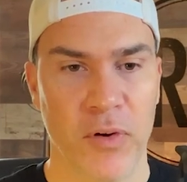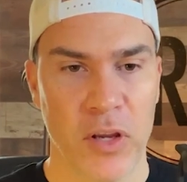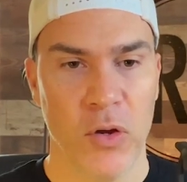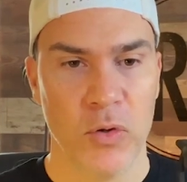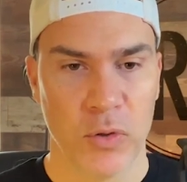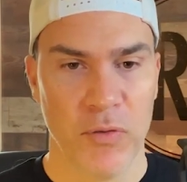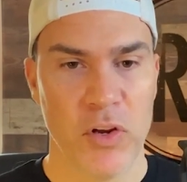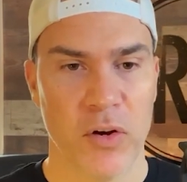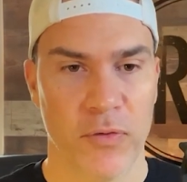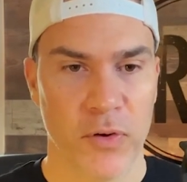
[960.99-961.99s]
for you, sort of
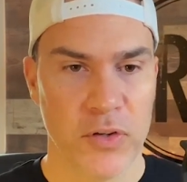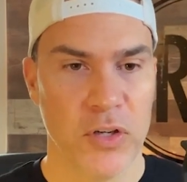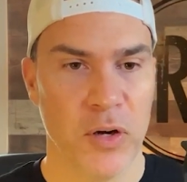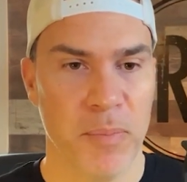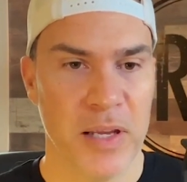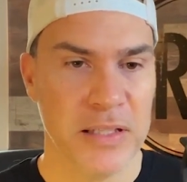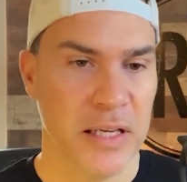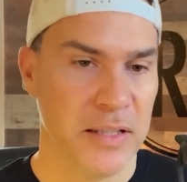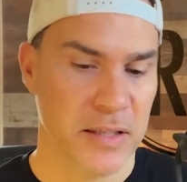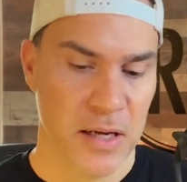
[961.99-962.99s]
in your first year of
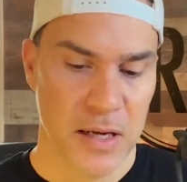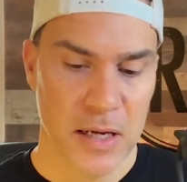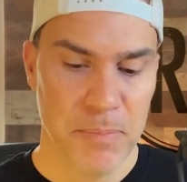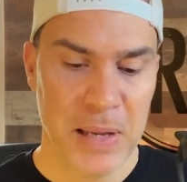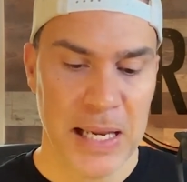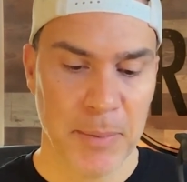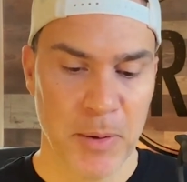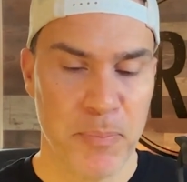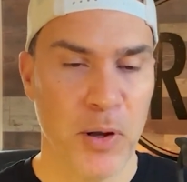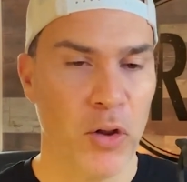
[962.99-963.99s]
business, being able to
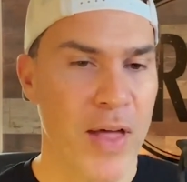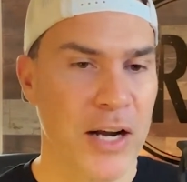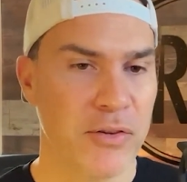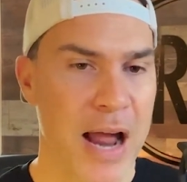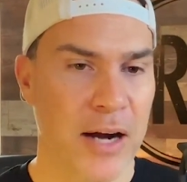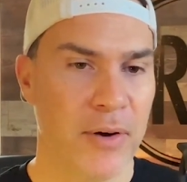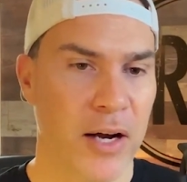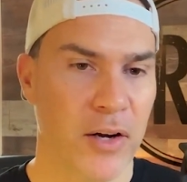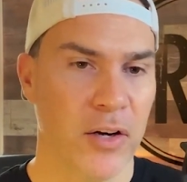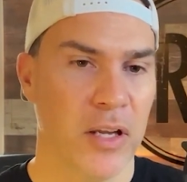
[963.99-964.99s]
build that track
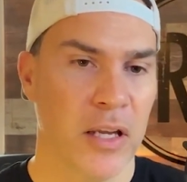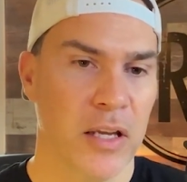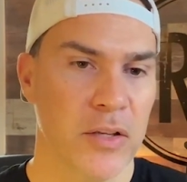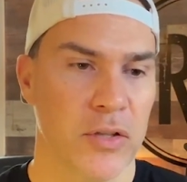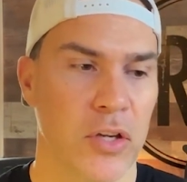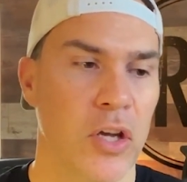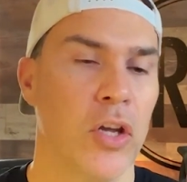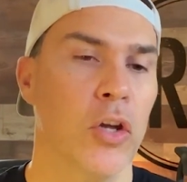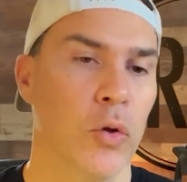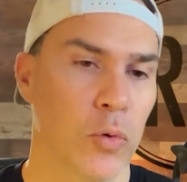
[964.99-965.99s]
record is
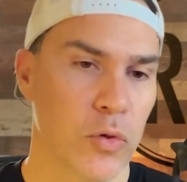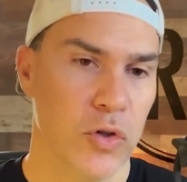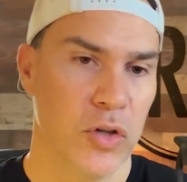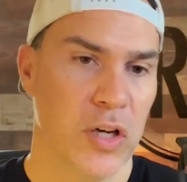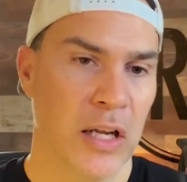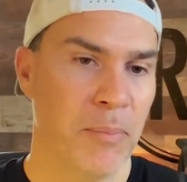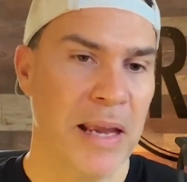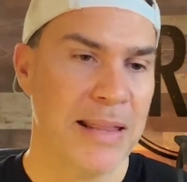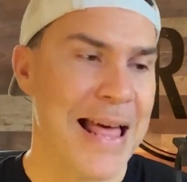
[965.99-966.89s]
huge. It'll make it